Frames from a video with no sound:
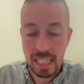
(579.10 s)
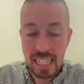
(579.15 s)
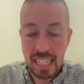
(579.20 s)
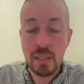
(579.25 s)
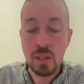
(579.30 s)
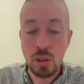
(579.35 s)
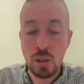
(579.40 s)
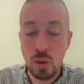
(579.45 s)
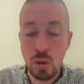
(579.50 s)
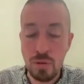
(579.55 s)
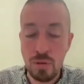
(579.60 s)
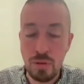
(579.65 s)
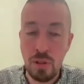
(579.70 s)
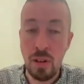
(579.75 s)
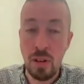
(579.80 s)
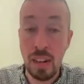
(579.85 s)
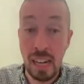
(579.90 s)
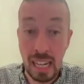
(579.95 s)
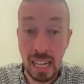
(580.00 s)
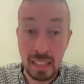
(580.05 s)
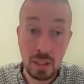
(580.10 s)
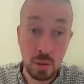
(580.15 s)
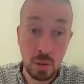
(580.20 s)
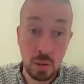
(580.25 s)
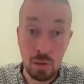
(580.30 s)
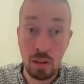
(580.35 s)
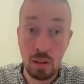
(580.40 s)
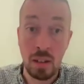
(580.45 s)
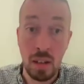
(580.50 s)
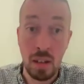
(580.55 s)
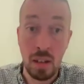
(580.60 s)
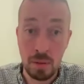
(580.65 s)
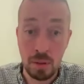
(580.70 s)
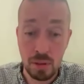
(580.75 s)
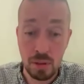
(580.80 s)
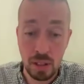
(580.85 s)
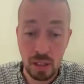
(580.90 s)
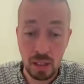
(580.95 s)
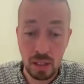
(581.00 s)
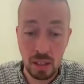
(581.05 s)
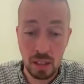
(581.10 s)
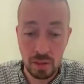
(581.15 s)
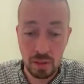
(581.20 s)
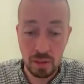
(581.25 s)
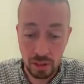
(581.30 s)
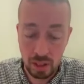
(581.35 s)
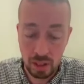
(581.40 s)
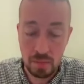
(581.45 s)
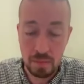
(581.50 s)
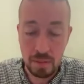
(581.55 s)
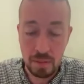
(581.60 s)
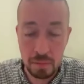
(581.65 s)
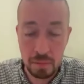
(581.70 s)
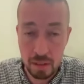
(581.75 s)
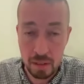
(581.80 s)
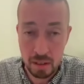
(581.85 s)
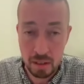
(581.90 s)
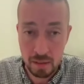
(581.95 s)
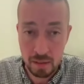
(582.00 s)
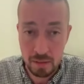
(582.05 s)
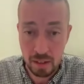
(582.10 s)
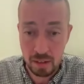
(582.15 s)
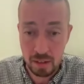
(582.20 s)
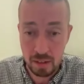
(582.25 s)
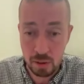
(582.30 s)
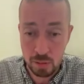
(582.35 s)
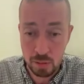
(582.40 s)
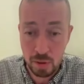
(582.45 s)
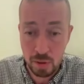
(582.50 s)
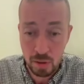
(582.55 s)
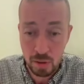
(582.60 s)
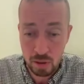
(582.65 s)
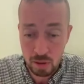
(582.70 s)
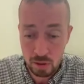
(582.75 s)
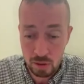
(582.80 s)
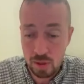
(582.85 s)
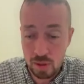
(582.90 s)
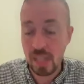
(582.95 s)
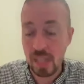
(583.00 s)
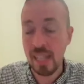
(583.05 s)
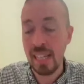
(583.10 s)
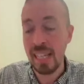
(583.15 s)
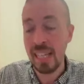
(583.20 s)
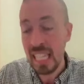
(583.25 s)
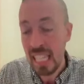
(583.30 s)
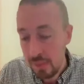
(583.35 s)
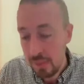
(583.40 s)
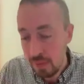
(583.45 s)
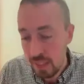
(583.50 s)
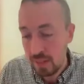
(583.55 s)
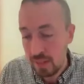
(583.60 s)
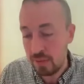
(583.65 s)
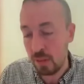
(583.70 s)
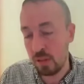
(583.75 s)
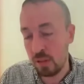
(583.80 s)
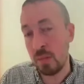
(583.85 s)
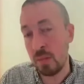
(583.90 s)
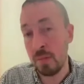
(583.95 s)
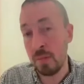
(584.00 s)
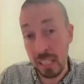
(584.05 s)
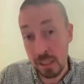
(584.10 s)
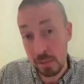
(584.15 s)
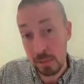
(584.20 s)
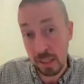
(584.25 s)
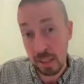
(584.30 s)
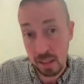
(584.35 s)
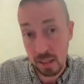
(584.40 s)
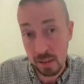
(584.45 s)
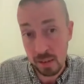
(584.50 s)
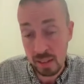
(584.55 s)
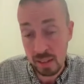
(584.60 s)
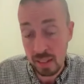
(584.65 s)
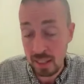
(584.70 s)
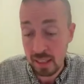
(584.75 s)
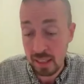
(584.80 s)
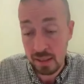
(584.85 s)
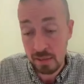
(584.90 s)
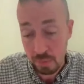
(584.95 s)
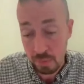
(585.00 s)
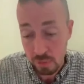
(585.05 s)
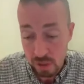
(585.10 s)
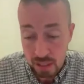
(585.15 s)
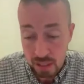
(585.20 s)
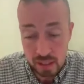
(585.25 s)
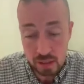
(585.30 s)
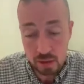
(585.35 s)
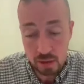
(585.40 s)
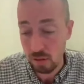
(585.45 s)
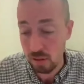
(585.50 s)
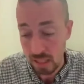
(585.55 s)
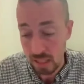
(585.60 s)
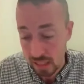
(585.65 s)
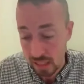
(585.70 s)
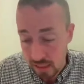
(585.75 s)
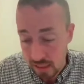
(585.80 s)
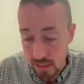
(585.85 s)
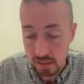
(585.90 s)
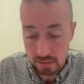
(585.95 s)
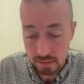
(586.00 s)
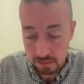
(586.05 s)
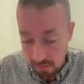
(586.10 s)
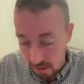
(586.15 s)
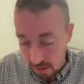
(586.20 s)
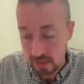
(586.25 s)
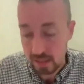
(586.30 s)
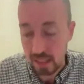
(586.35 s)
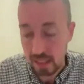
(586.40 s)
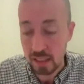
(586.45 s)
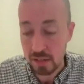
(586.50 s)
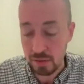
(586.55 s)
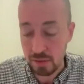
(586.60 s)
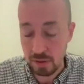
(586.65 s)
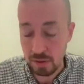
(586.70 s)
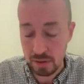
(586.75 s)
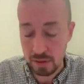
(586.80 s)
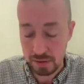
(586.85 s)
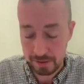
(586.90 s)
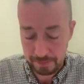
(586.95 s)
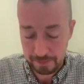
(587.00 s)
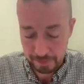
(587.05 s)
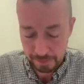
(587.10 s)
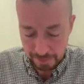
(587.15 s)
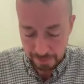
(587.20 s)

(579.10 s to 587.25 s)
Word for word: insofar as you are accomplishing the commandment of HaKadosh Baruch Hu, even if there's some aspect of it that isn't pretty or that is distasteful.